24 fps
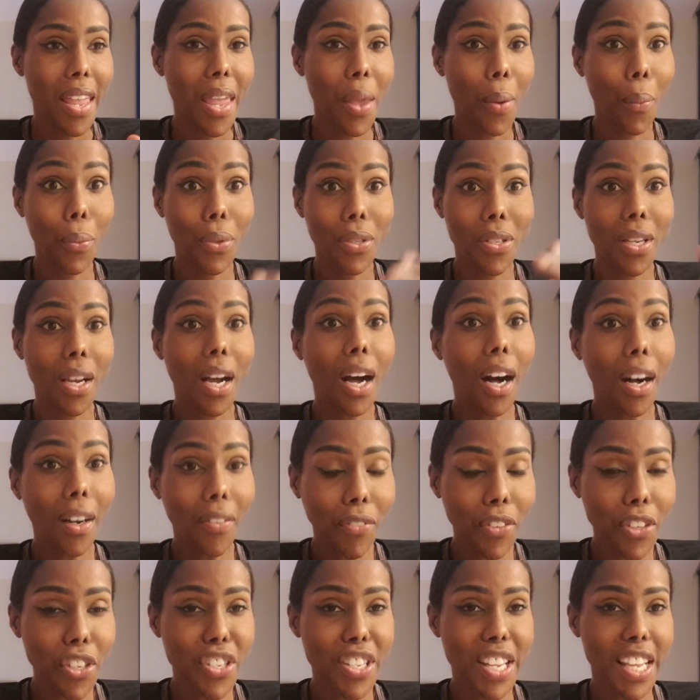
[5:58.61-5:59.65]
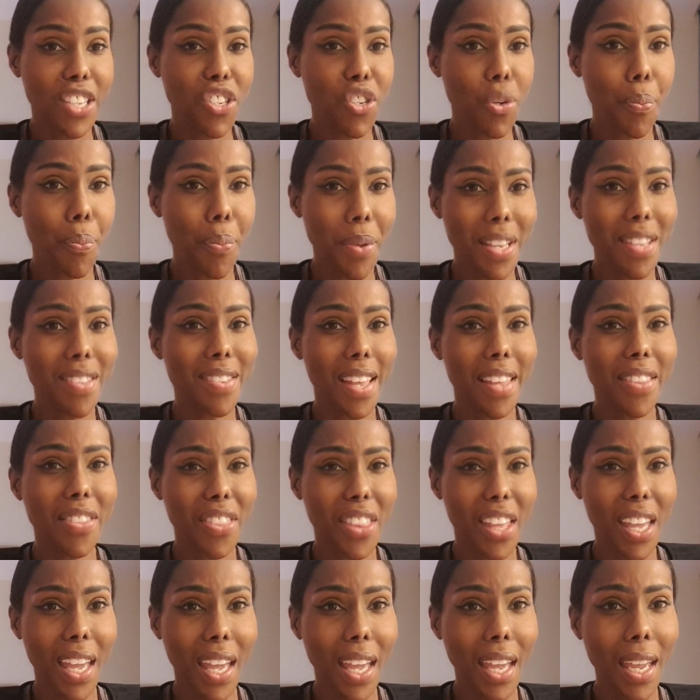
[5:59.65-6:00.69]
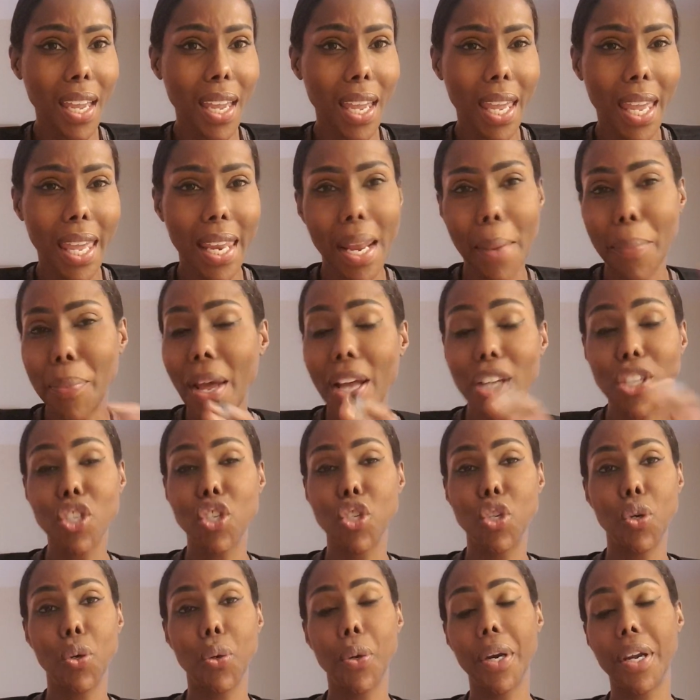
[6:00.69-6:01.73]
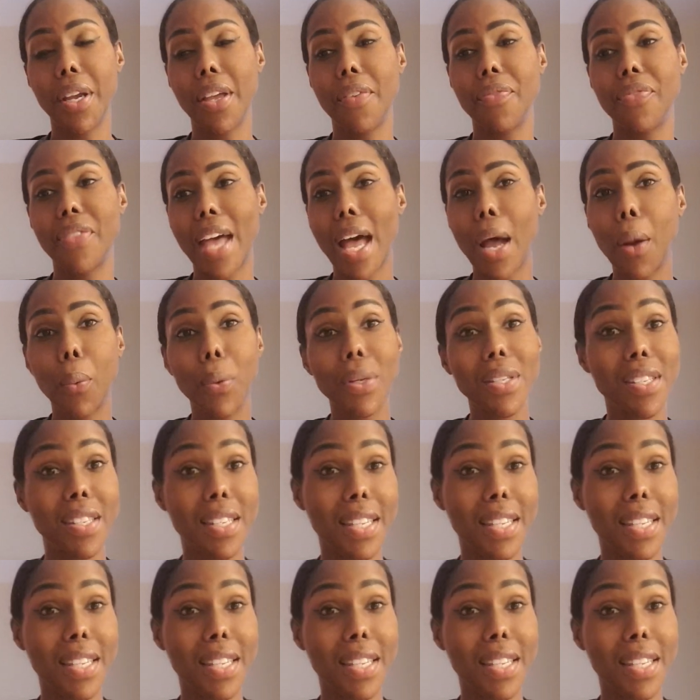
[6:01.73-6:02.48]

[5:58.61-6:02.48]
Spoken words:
It was a conversation piece, I think, and I'm not sure if that was